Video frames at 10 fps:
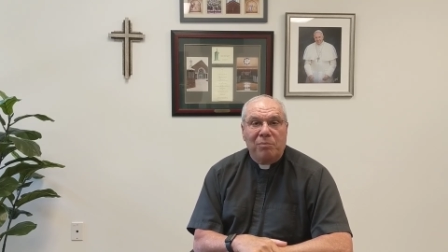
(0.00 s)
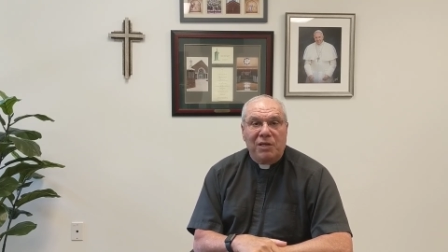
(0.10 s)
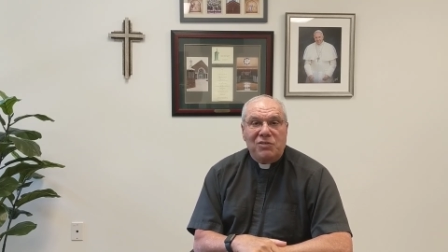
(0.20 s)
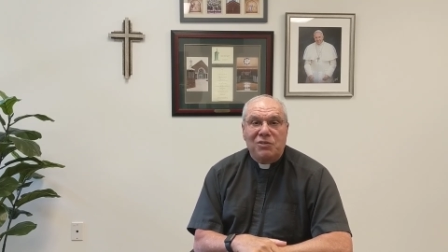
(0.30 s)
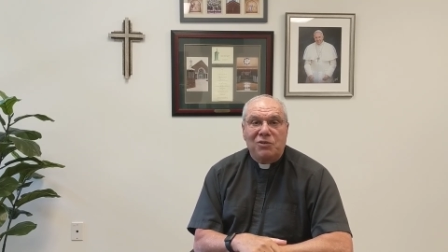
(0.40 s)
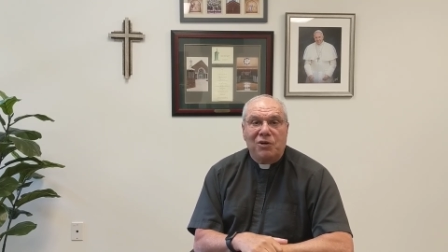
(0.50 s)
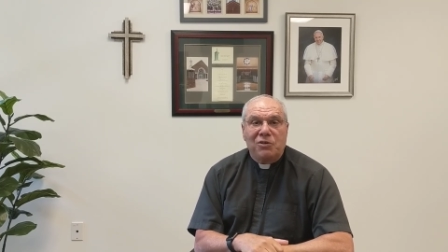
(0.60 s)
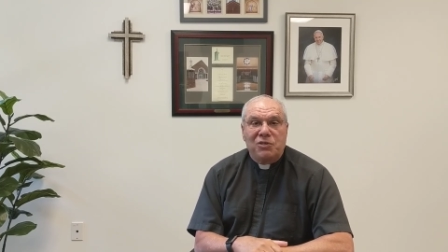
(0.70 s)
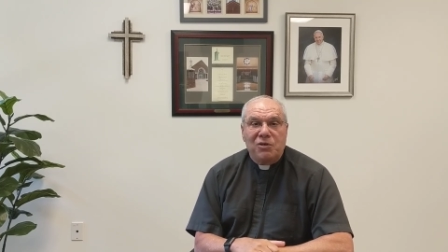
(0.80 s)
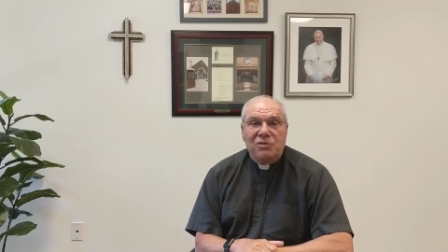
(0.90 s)
Blessings on
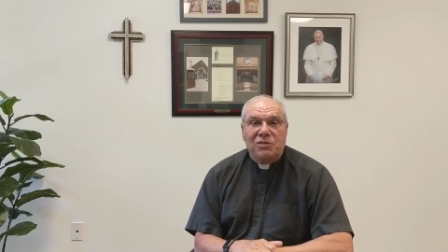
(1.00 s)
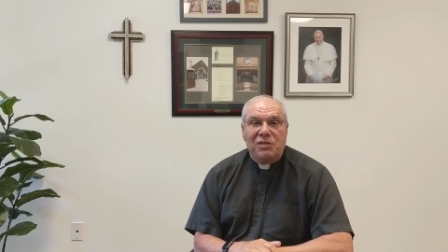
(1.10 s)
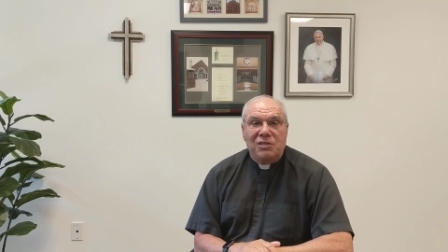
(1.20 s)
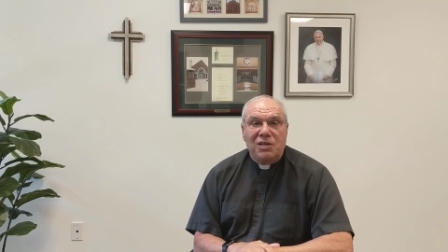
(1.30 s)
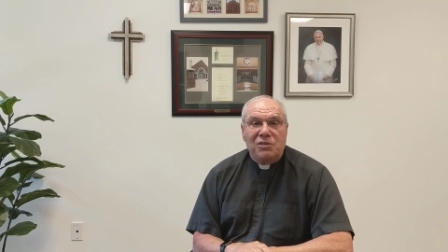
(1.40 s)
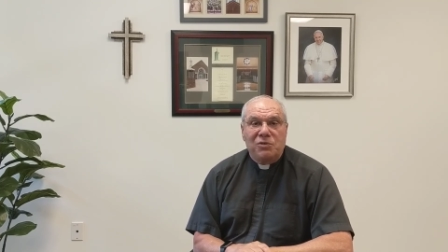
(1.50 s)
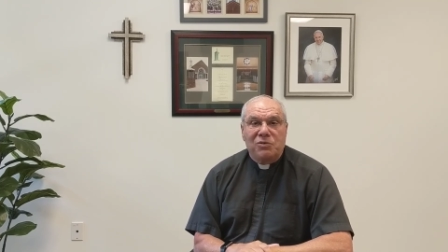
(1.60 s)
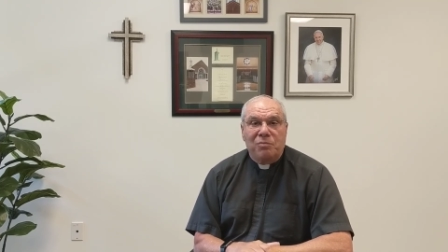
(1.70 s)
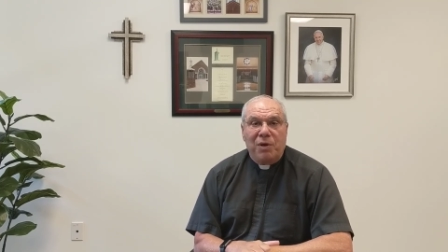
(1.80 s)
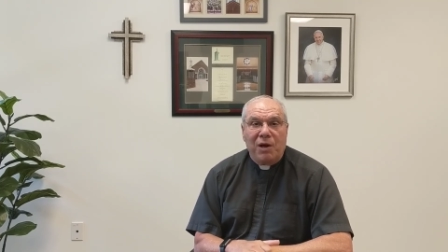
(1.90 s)
our students and
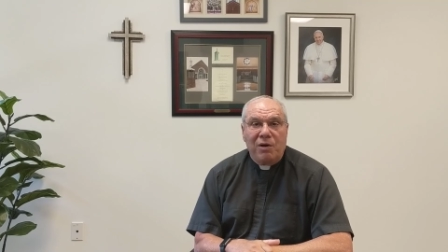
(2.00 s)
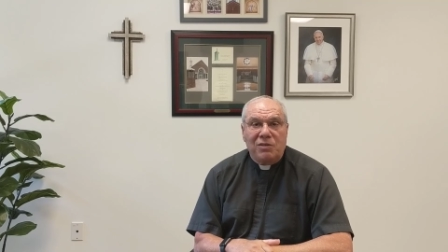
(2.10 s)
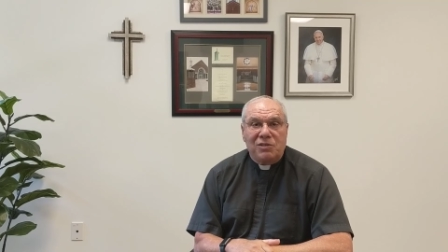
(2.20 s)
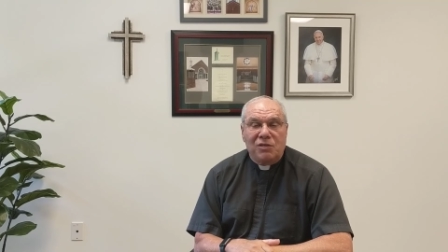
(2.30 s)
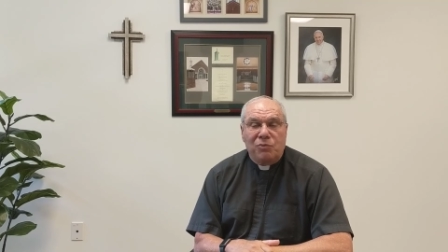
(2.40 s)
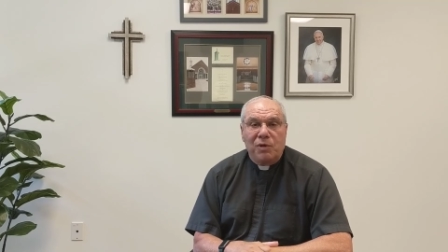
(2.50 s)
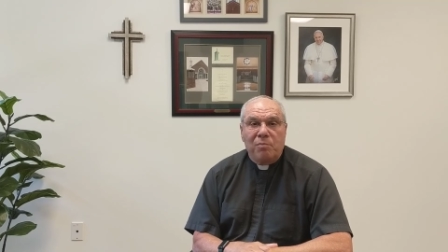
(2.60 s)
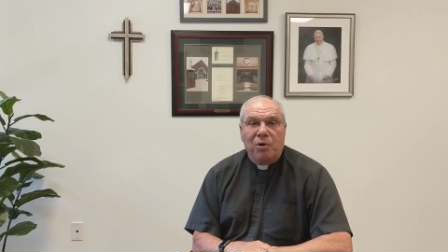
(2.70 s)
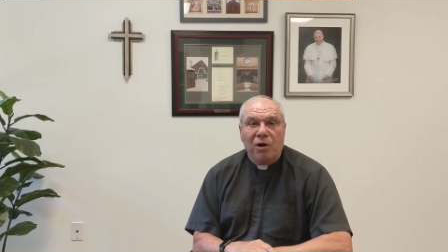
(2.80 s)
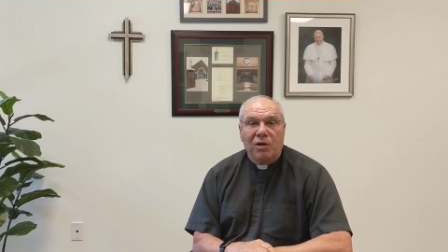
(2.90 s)
teachers and parents as we
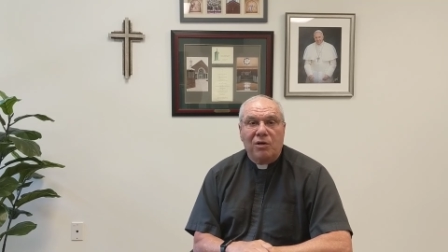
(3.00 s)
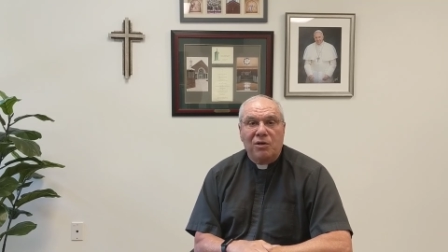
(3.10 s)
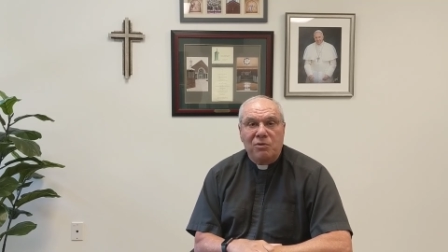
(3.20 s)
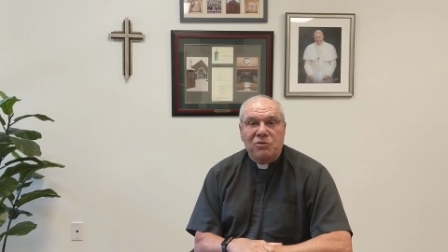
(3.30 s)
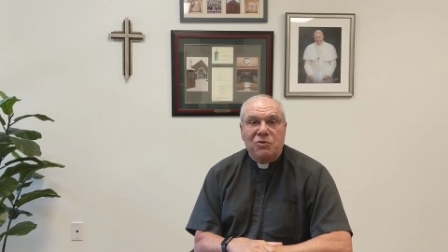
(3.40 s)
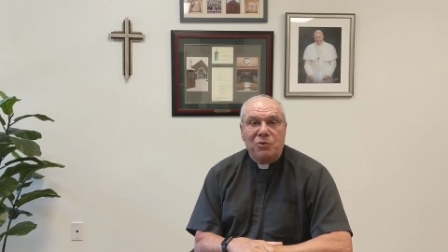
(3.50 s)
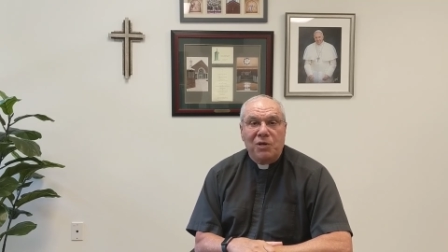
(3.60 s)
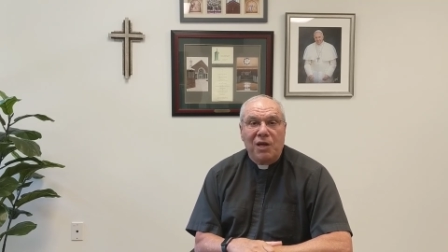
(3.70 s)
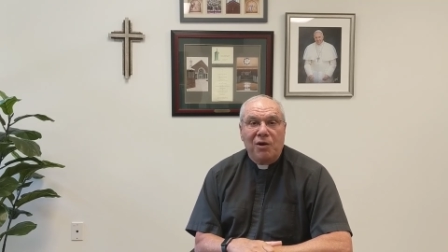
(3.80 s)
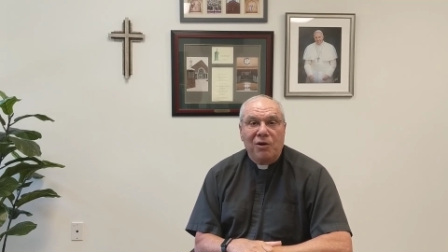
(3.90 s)
embark on a new school
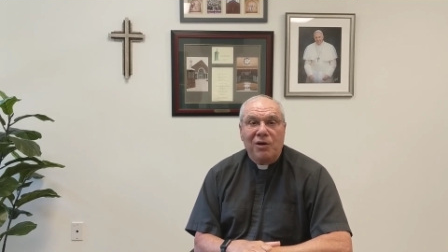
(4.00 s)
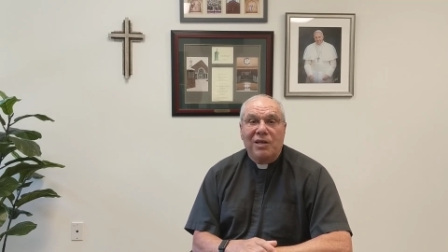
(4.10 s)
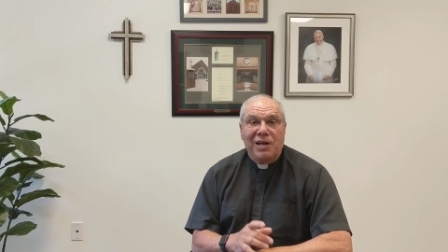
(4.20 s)
year